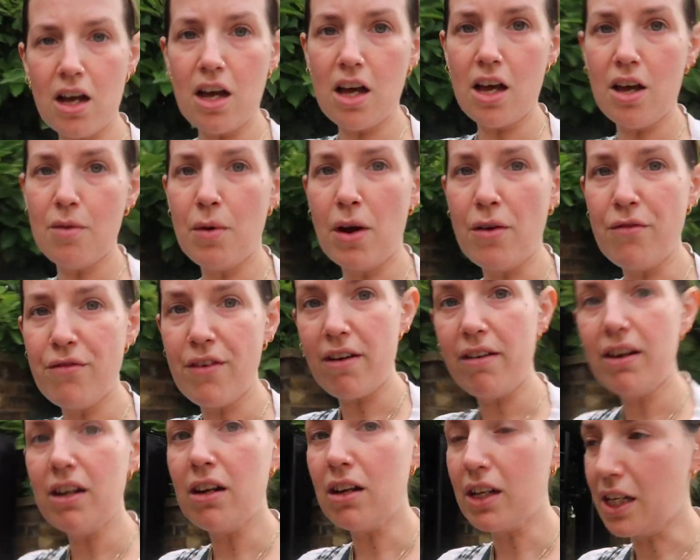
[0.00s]
I'm
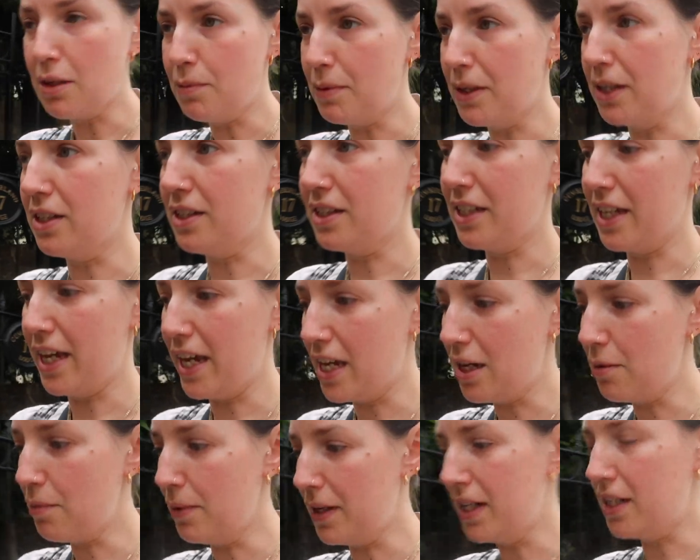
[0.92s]
very lucky because
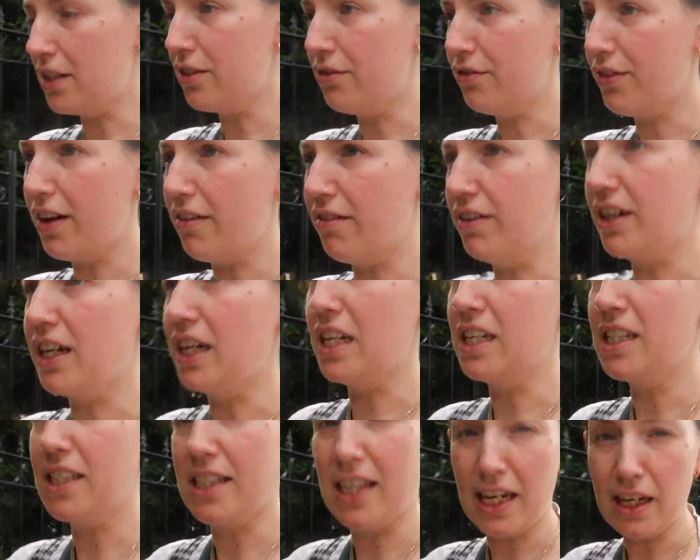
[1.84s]
Gabe is
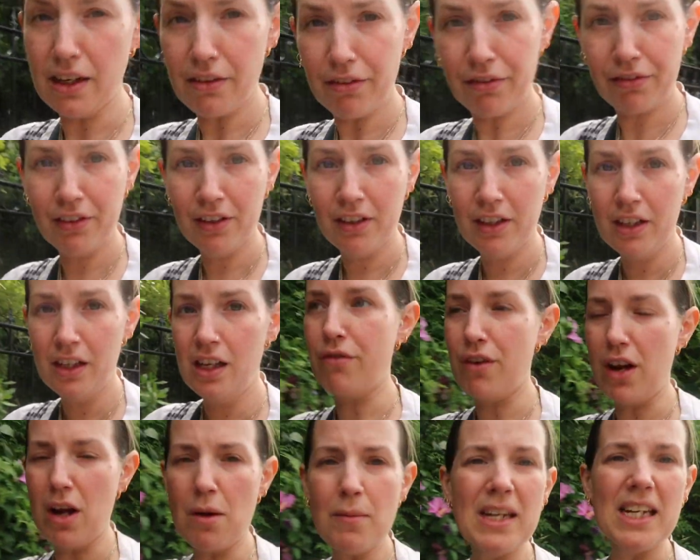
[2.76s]
very safe.
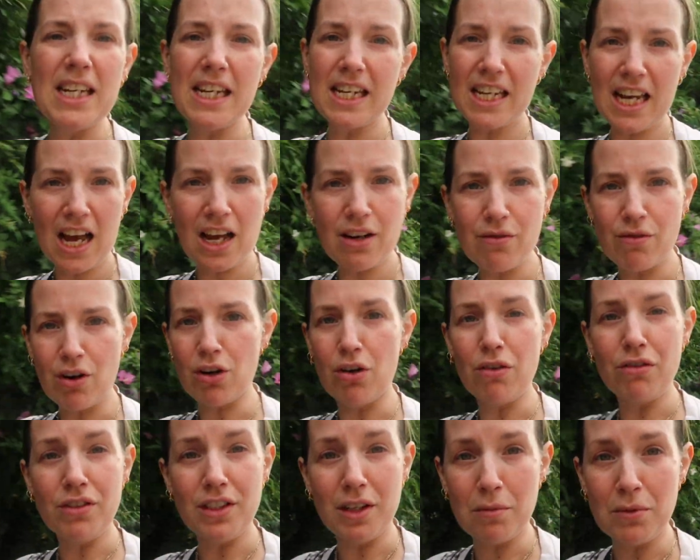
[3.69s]
I mean, he can run
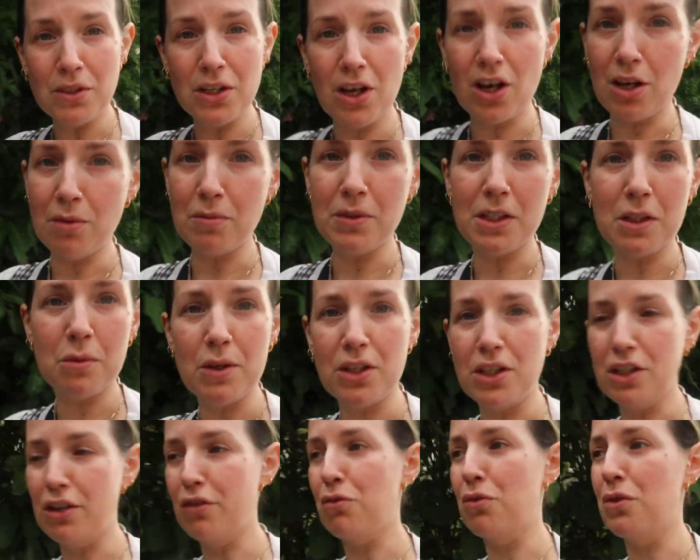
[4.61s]
off sometimes,
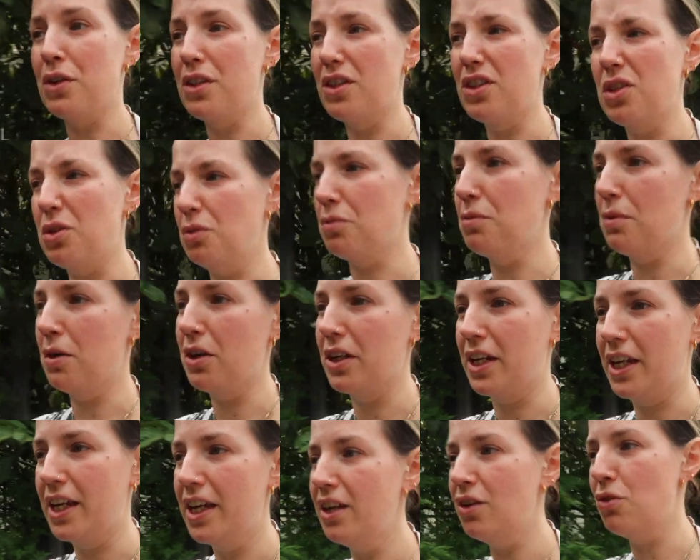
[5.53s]
especially if we're in the
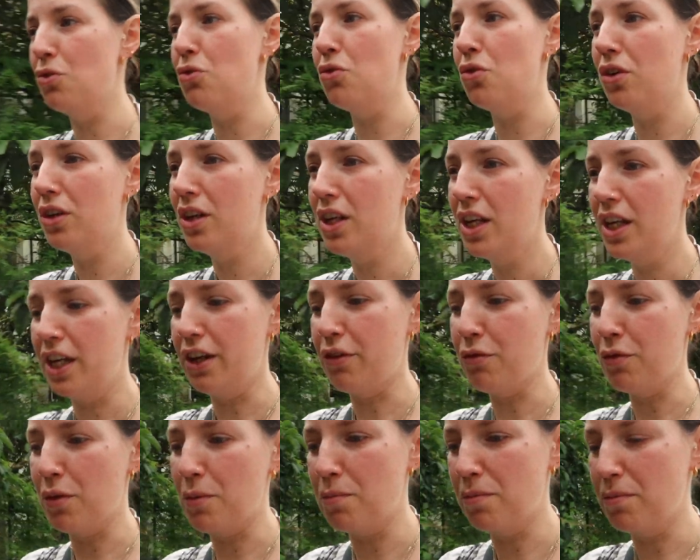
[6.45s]
supermarket or
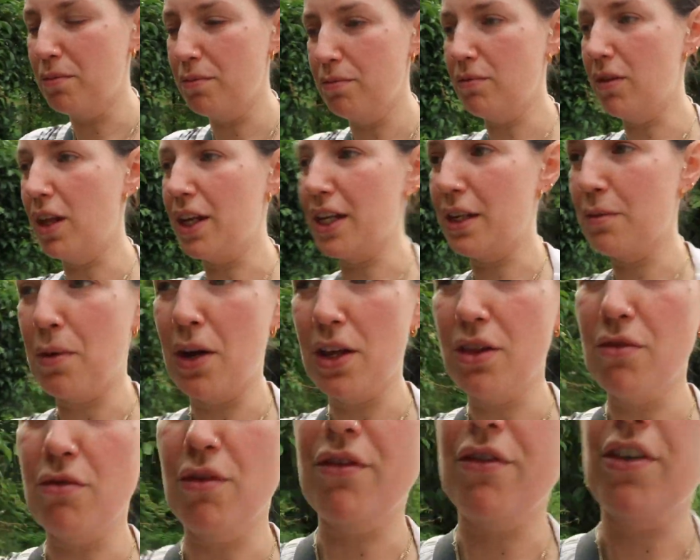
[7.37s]
if we're like
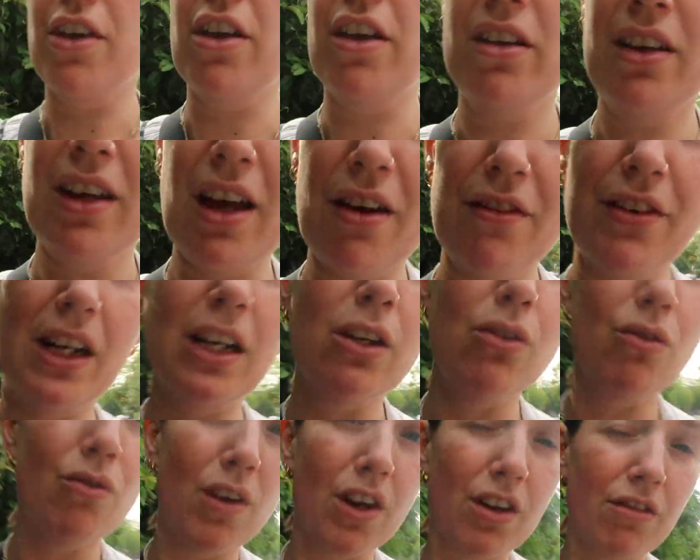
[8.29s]
by the river having a
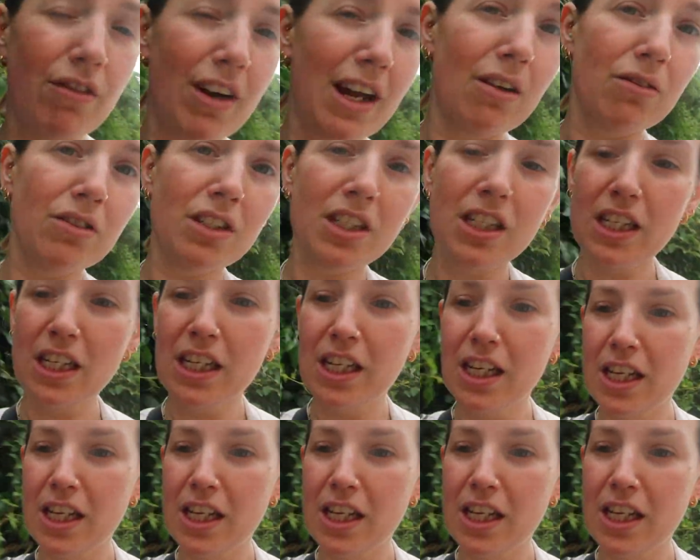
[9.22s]
little run around.